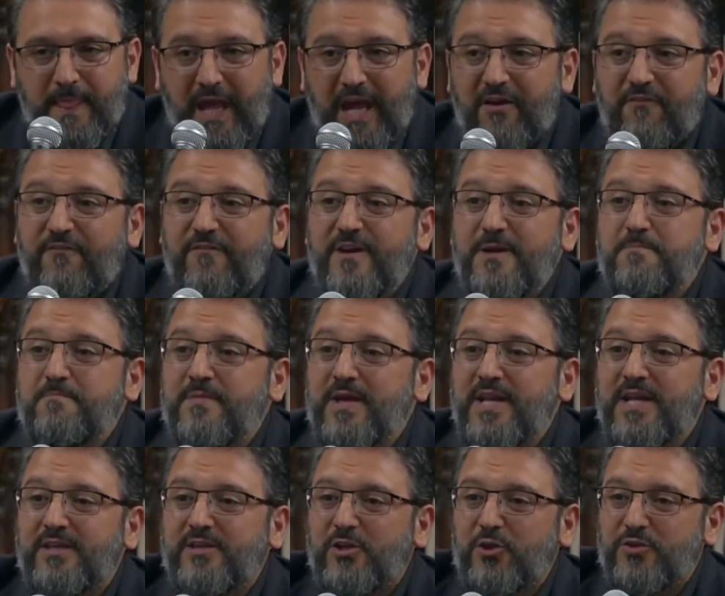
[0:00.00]
Every
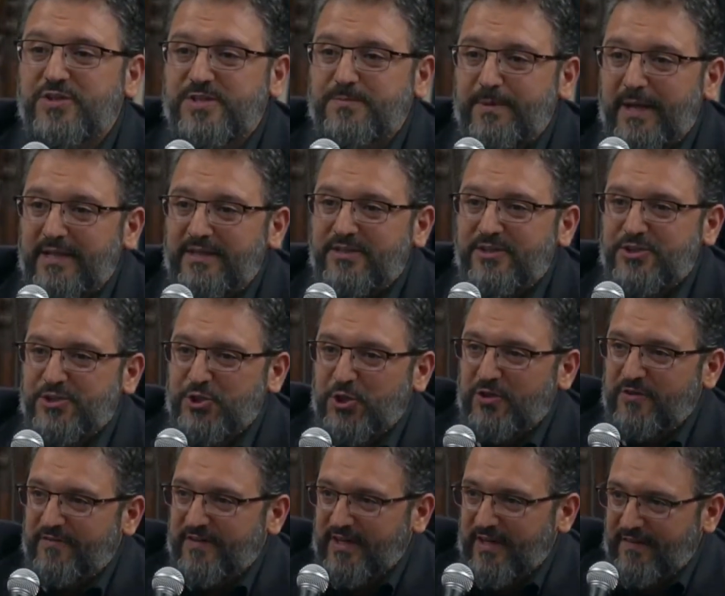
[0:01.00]
minute you spend
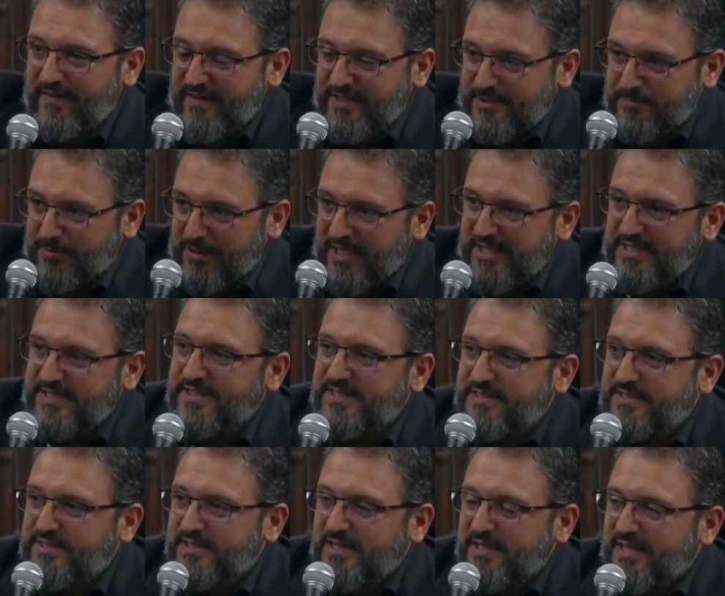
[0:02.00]
serving in these
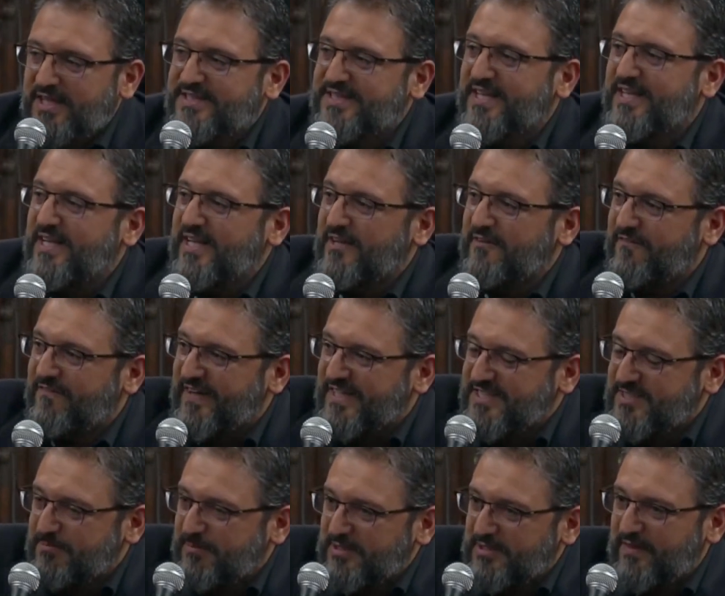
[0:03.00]
places is an
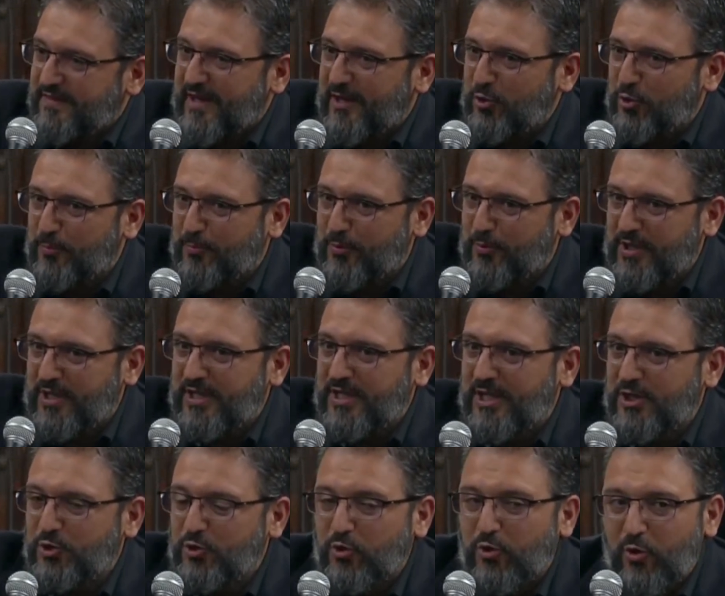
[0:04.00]
investment that you're putting
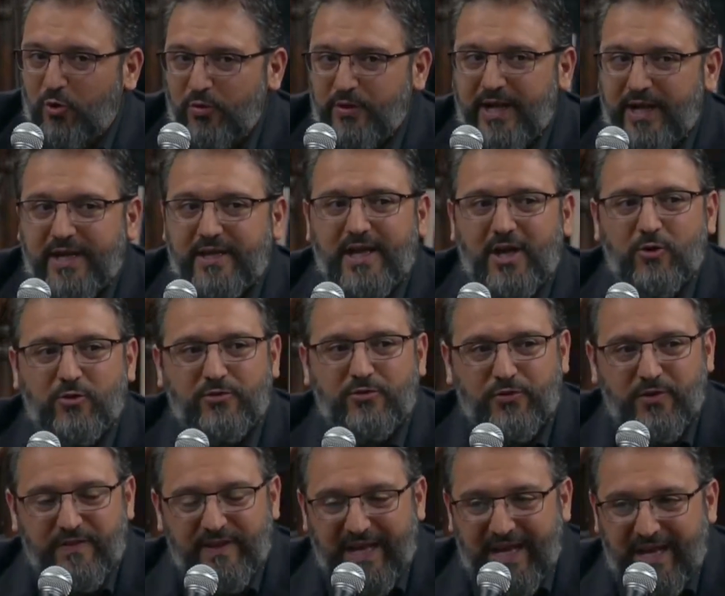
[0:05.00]
in your own account
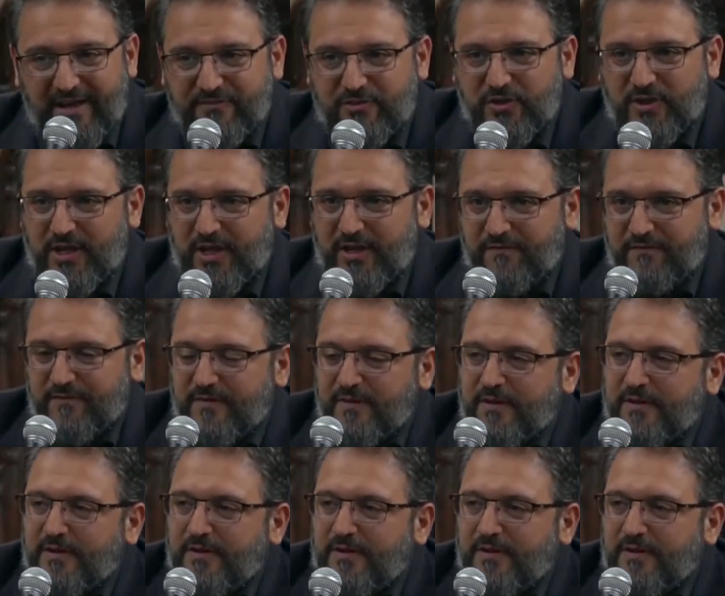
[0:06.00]
for the afterlife.